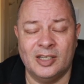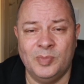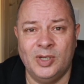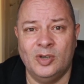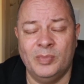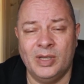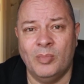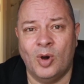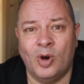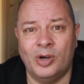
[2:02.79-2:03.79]
is becoming
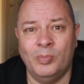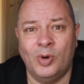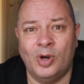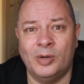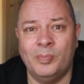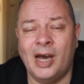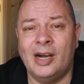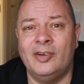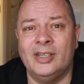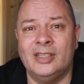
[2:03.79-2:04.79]
more and more
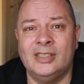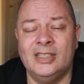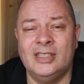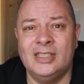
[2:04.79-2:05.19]
apparent as this